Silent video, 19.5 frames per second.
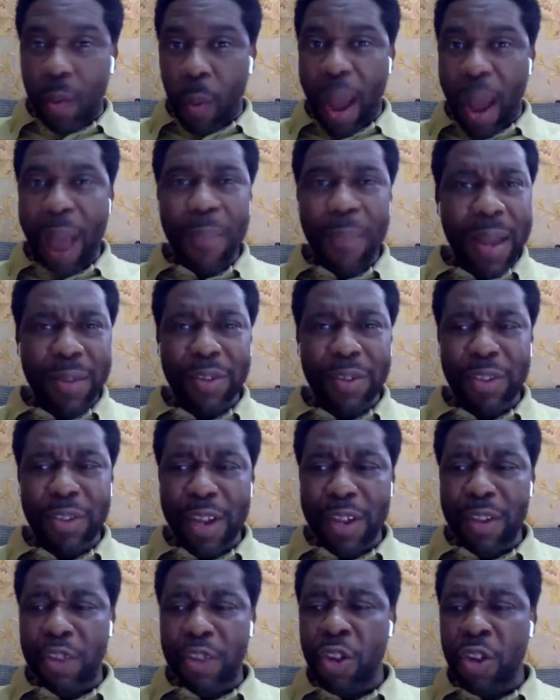why am I
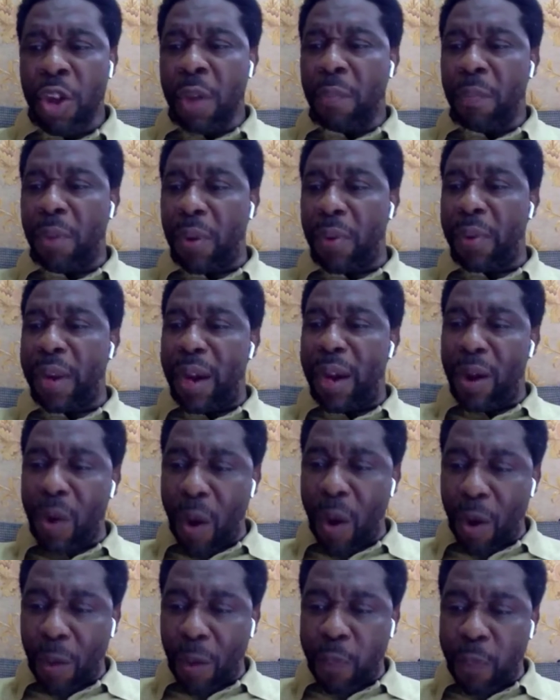saying this? Because a lot
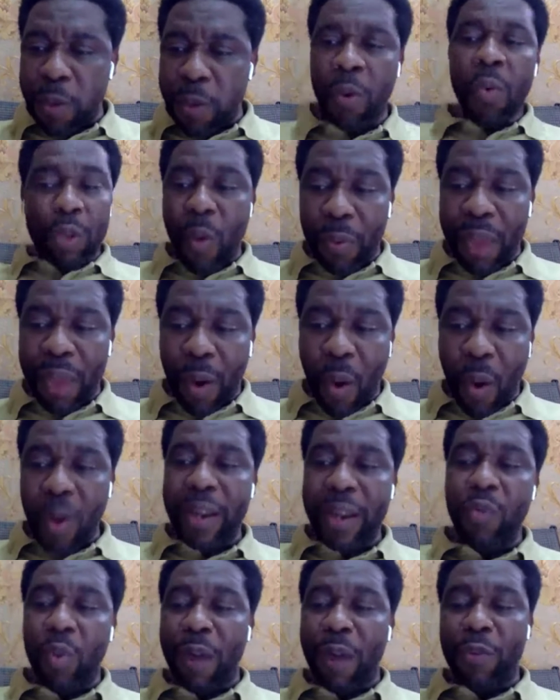of people, well, with
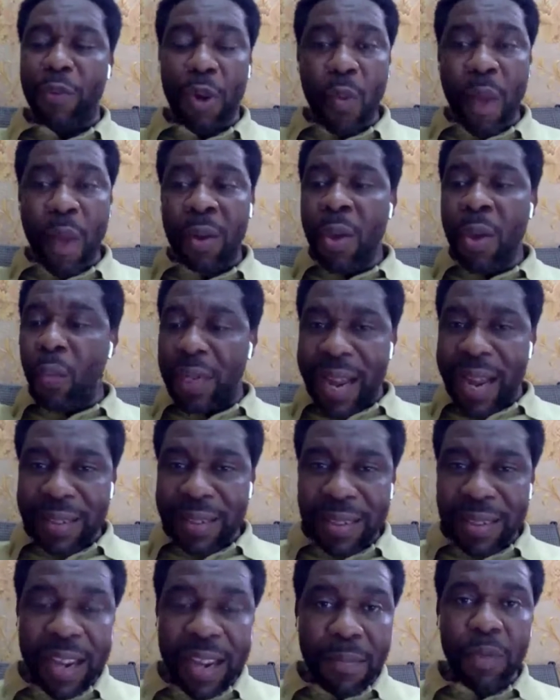the assignments people
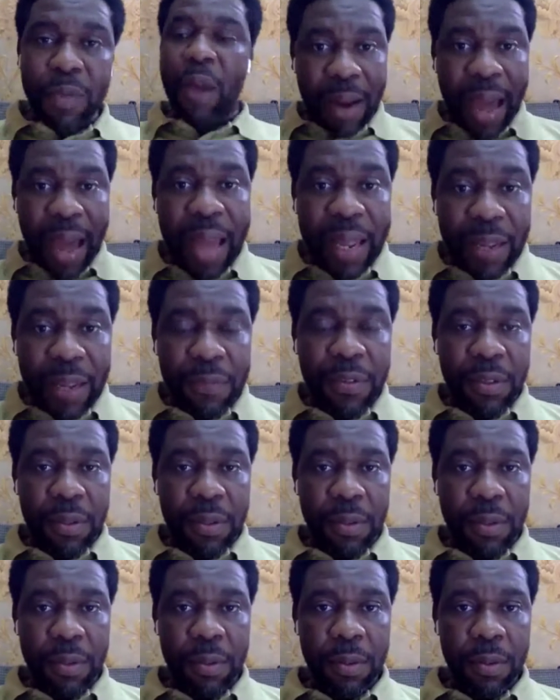have done lives,
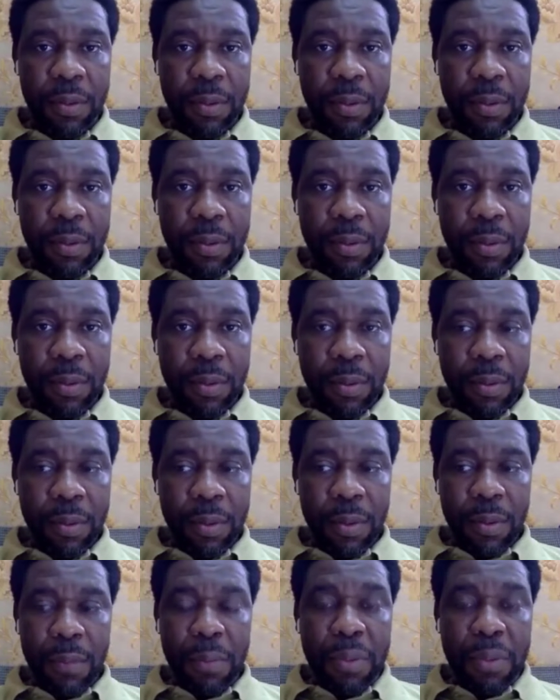
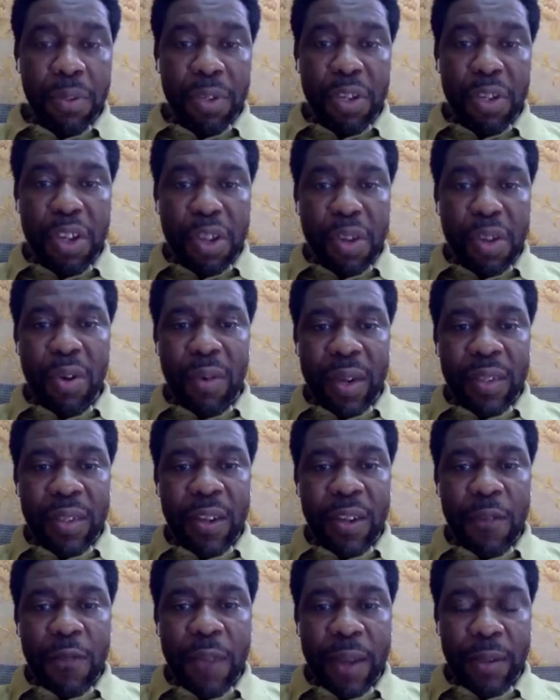but ignorance
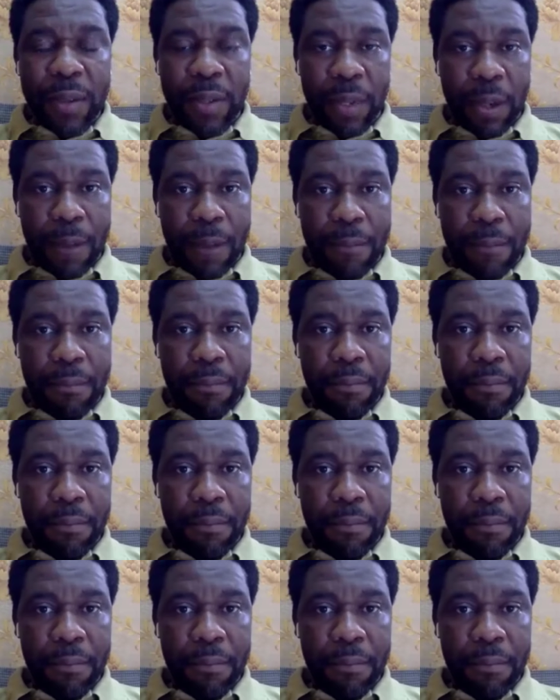affected them.